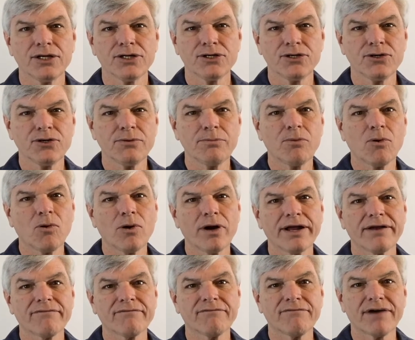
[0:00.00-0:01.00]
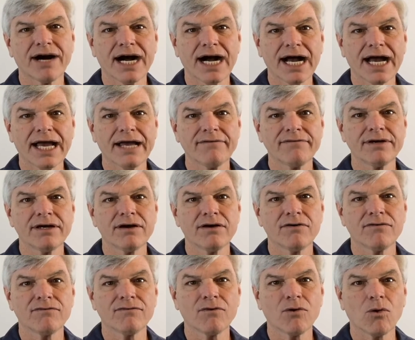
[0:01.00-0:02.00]

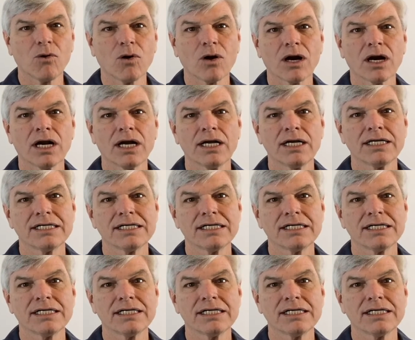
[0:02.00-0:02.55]
2.54